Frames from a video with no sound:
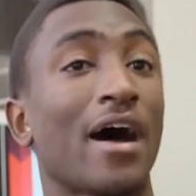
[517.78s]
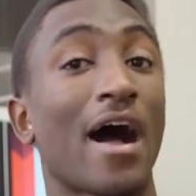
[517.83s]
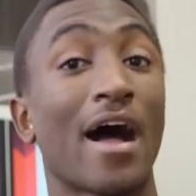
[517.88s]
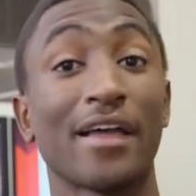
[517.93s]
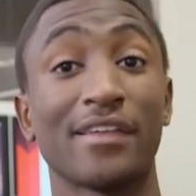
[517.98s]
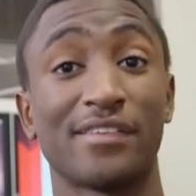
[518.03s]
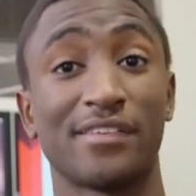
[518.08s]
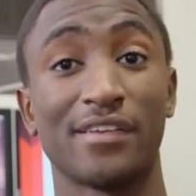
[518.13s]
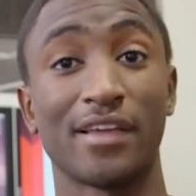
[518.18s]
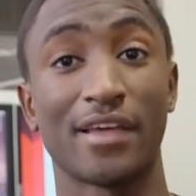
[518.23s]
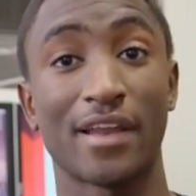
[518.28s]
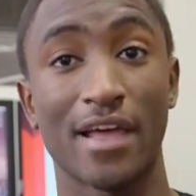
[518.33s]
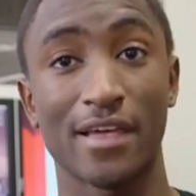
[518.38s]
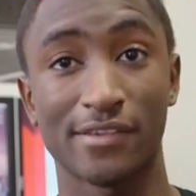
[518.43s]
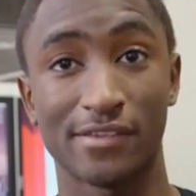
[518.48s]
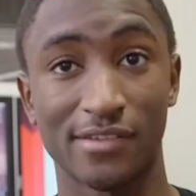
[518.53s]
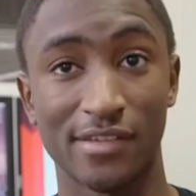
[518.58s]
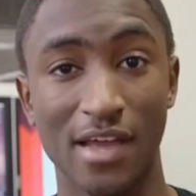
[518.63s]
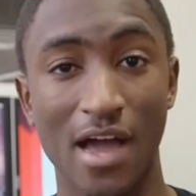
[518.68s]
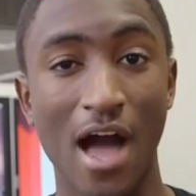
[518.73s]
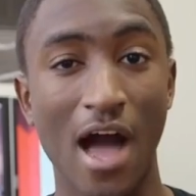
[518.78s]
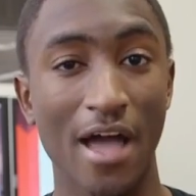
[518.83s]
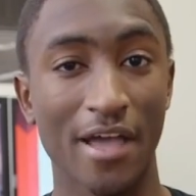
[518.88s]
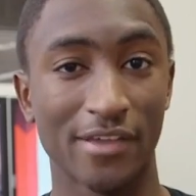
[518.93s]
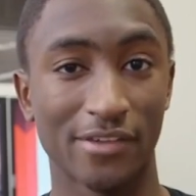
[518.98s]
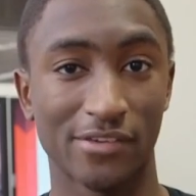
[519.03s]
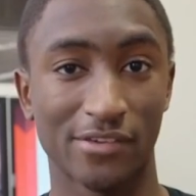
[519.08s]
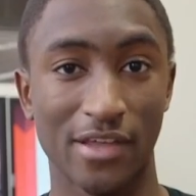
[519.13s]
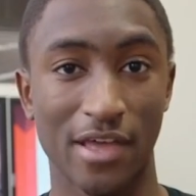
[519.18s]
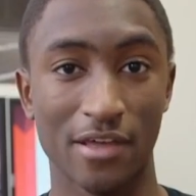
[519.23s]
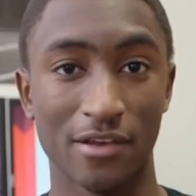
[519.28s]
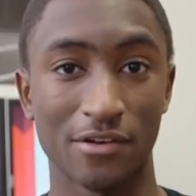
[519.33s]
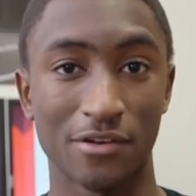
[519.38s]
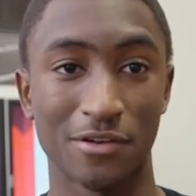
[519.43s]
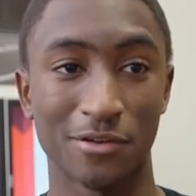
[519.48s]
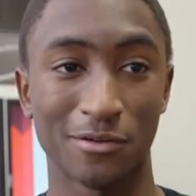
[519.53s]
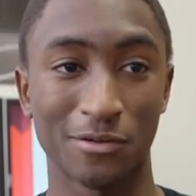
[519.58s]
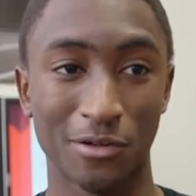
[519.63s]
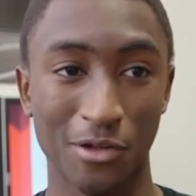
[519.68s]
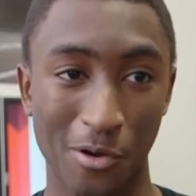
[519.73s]
I see it as the highest
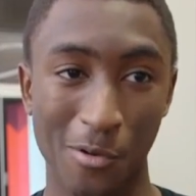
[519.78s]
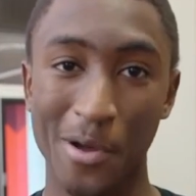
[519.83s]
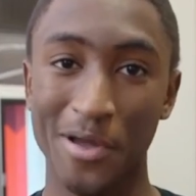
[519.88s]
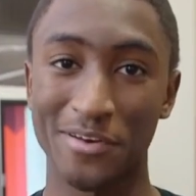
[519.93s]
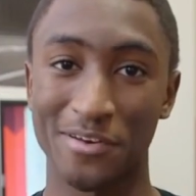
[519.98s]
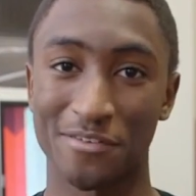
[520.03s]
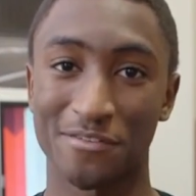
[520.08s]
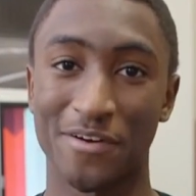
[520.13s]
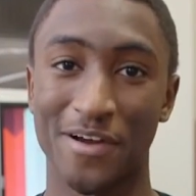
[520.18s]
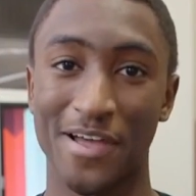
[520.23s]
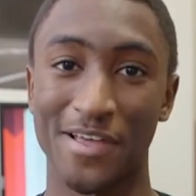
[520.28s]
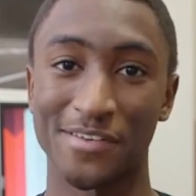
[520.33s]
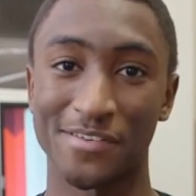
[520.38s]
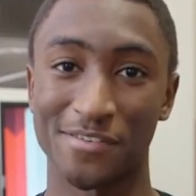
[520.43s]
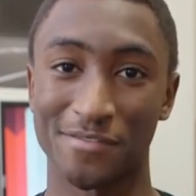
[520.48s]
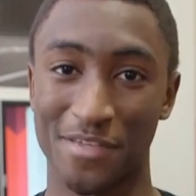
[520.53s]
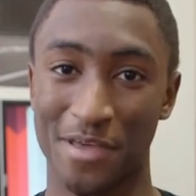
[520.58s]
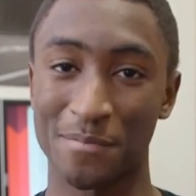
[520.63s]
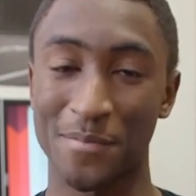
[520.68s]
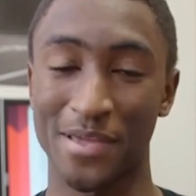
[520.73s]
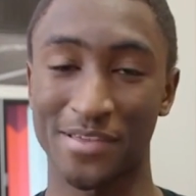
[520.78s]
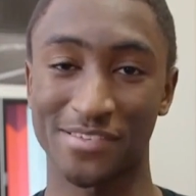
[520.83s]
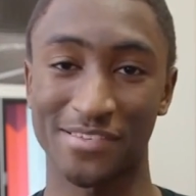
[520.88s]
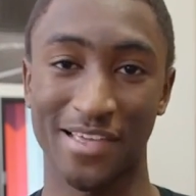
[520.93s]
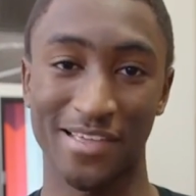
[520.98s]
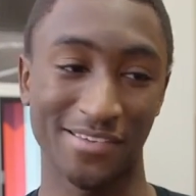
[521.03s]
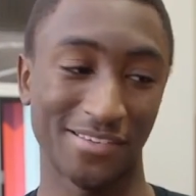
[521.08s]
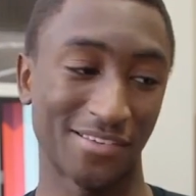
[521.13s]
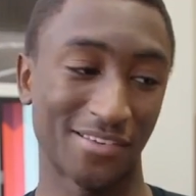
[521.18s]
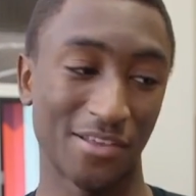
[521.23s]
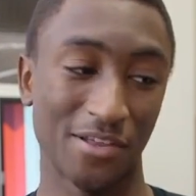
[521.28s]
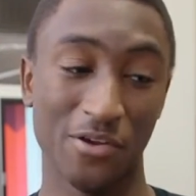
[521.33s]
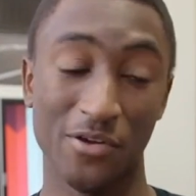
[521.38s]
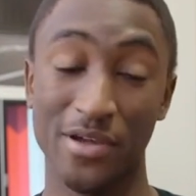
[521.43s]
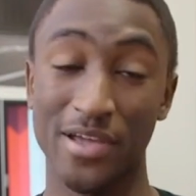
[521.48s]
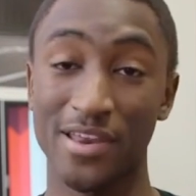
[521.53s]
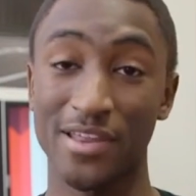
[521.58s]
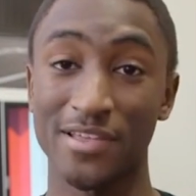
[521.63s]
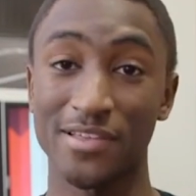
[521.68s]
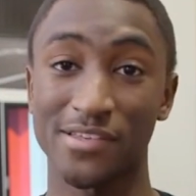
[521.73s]
end low-end device, if that makes sense to you.
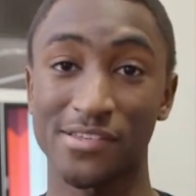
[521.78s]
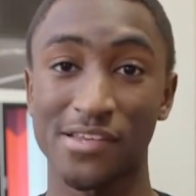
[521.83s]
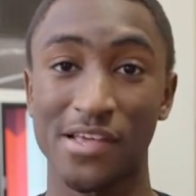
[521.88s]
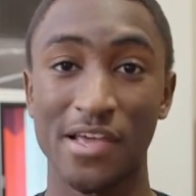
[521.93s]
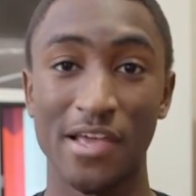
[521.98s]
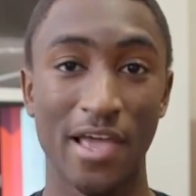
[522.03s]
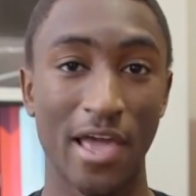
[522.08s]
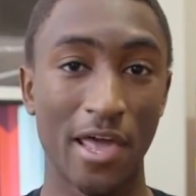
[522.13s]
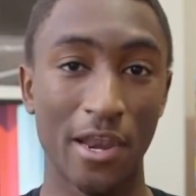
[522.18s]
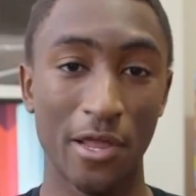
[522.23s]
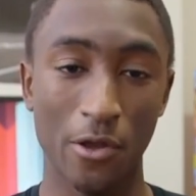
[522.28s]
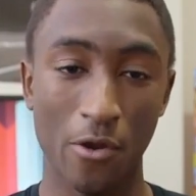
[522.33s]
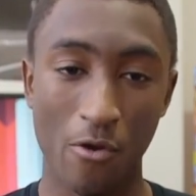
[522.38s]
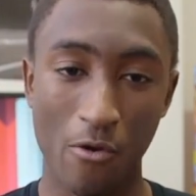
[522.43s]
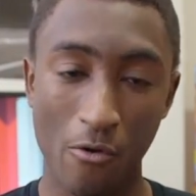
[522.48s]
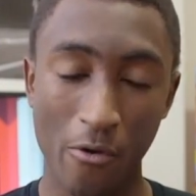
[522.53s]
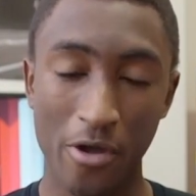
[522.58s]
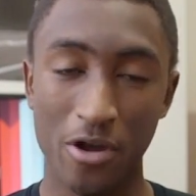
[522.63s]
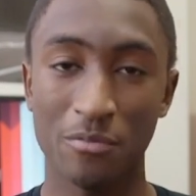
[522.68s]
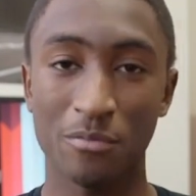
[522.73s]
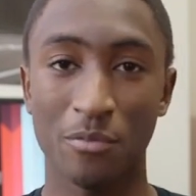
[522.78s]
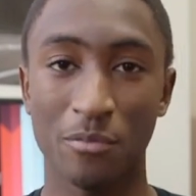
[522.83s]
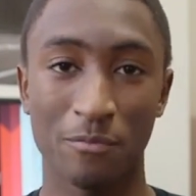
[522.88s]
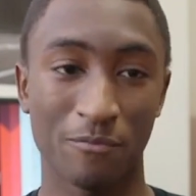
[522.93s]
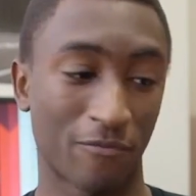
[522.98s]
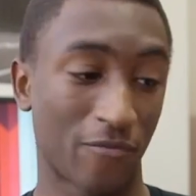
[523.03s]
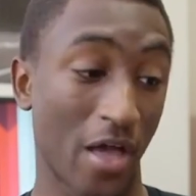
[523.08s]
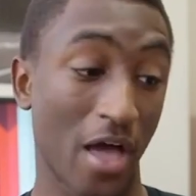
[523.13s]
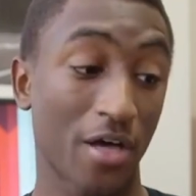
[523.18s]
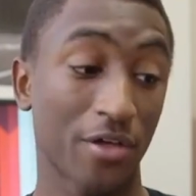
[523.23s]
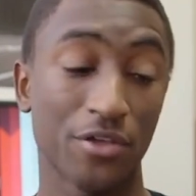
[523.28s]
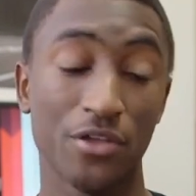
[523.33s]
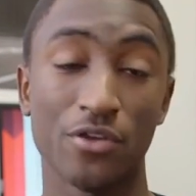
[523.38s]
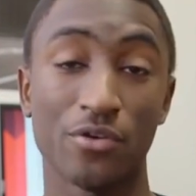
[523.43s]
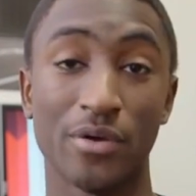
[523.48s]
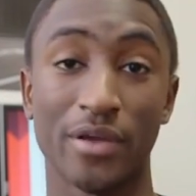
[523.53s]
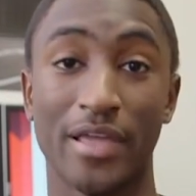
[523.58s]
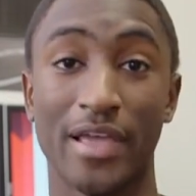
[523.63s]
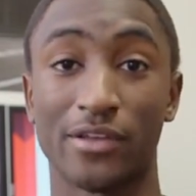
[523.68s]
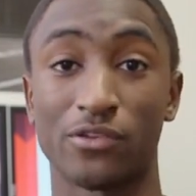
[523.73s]
It is an incredible
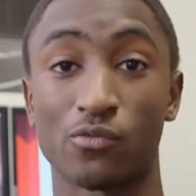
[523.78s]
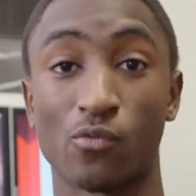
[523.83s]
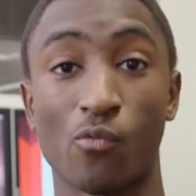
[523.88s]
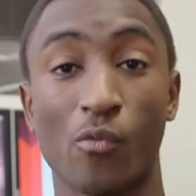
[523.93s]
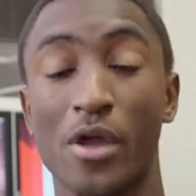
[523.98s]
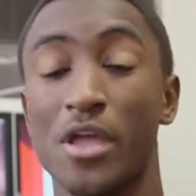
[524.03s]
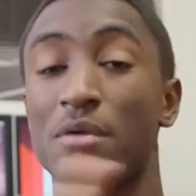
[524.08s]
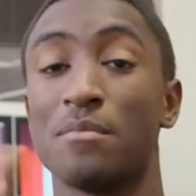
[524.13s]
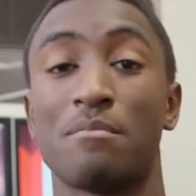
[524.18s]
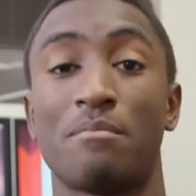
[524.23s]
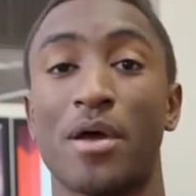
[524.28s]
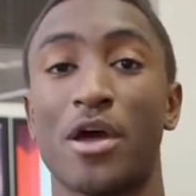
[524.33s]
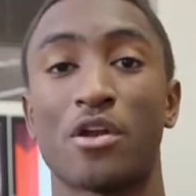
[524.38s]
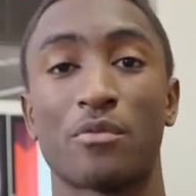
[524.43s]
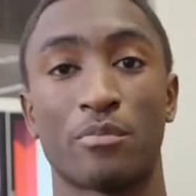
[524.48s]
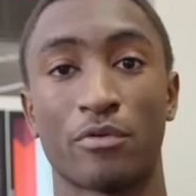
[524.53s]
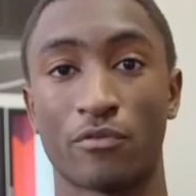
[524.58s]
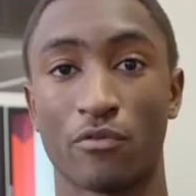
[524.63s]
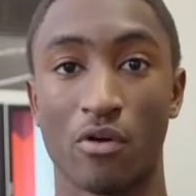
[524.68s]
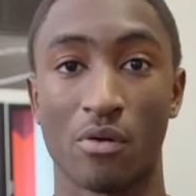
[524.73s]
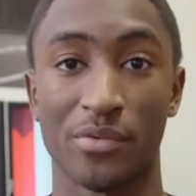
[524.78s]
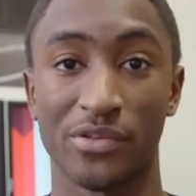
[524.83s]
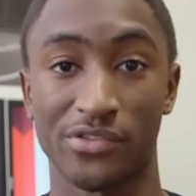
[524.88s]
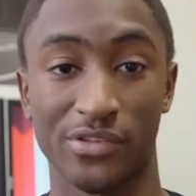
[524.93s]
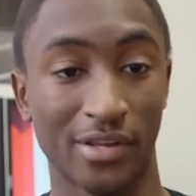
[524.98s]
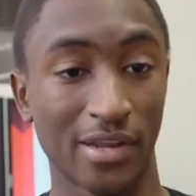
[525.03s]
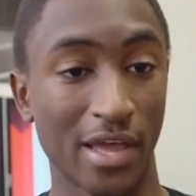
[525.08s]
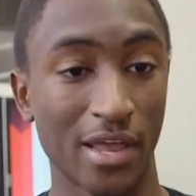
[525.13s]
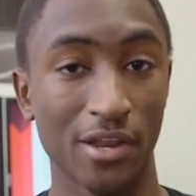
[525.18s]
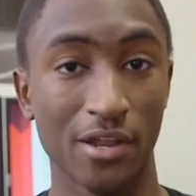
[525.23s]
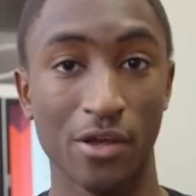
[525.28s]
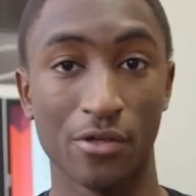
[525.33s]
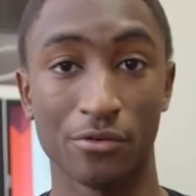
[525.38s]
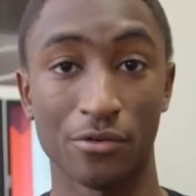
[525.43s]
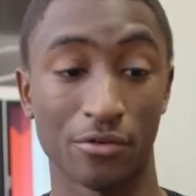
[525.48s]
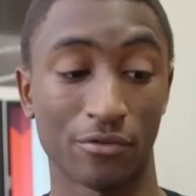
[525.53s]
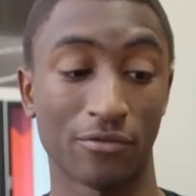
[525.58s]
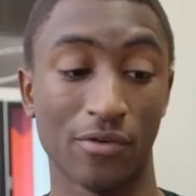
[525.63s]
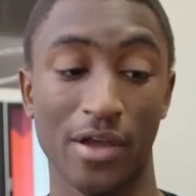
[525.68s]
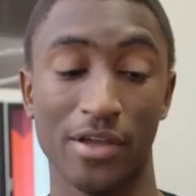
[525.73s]
value. It gets way better performance than any
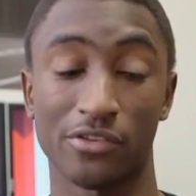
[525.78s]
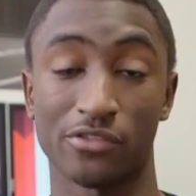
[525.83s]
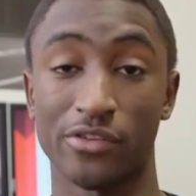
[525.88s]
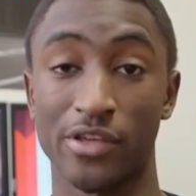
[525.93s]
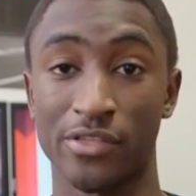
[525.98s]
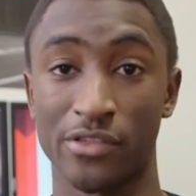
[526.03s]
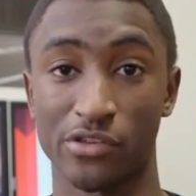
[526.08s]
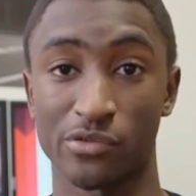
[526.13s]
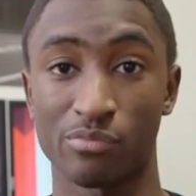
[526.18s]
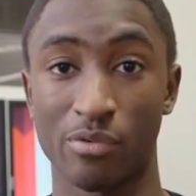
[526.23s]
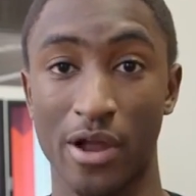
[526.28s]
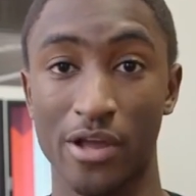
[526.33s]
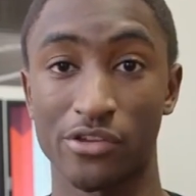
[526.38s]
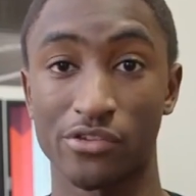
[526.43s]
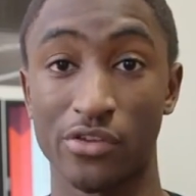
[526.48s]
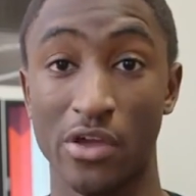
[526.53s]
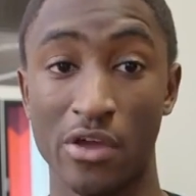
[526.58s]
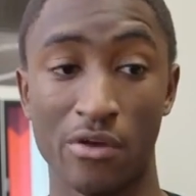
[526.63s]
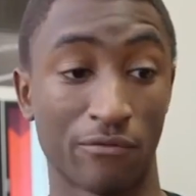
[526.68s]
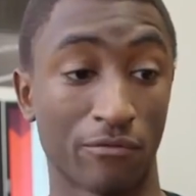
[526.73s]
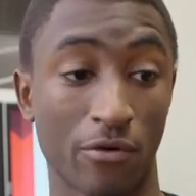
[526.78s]
other device in this price.